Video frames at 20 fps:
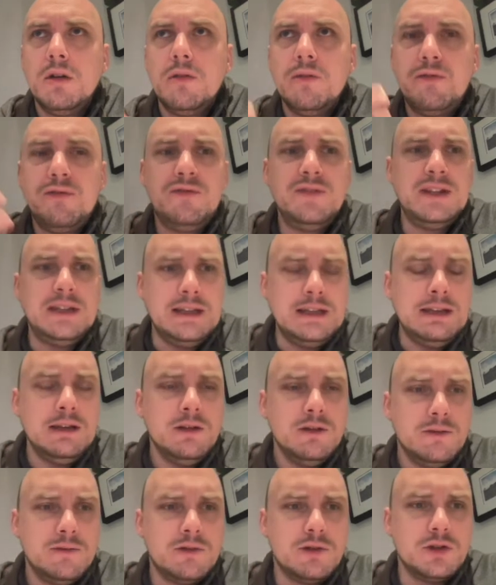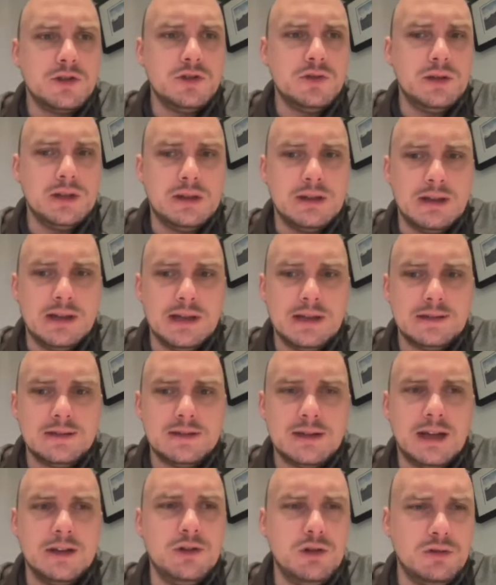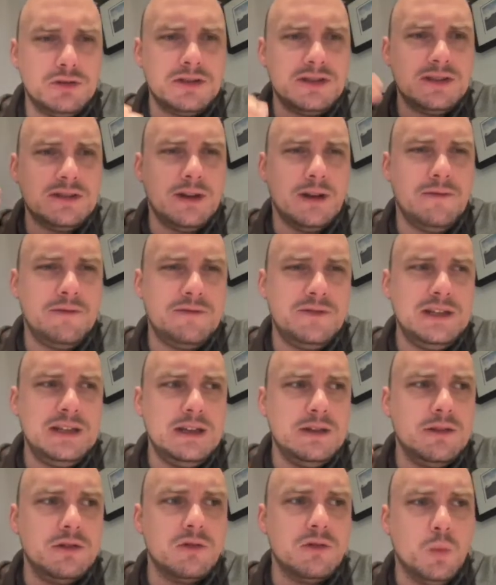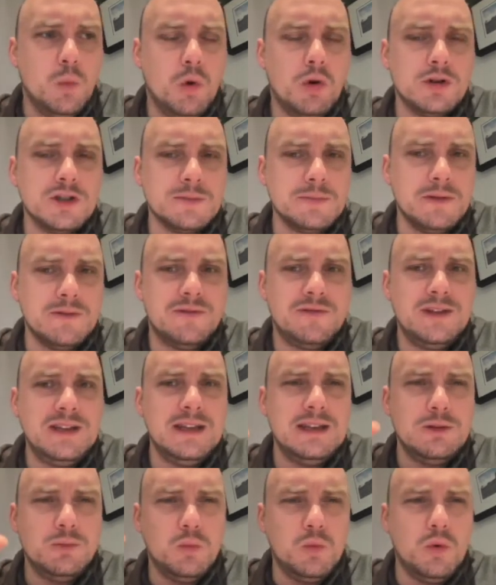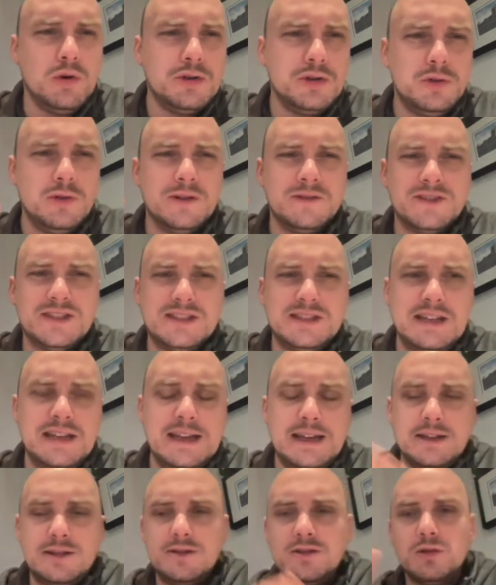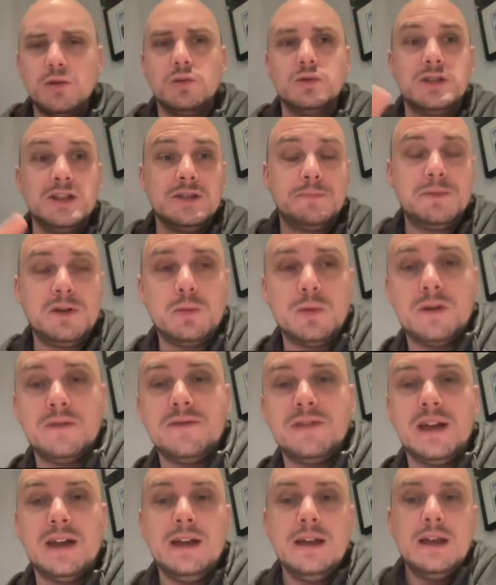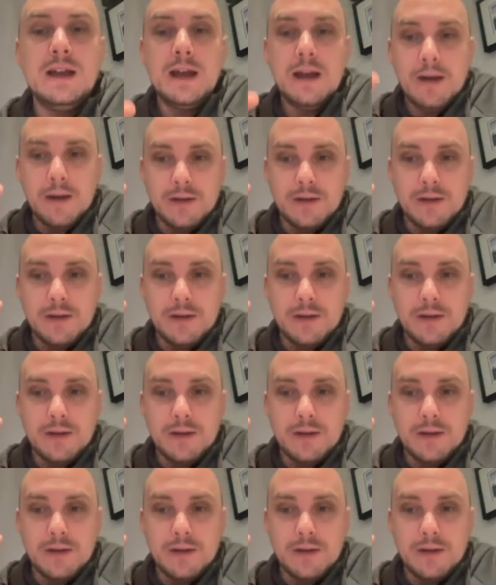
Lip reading: fee for doing that, and not just a fee in the rewards, but fee in what you have staked. So just be aware of that.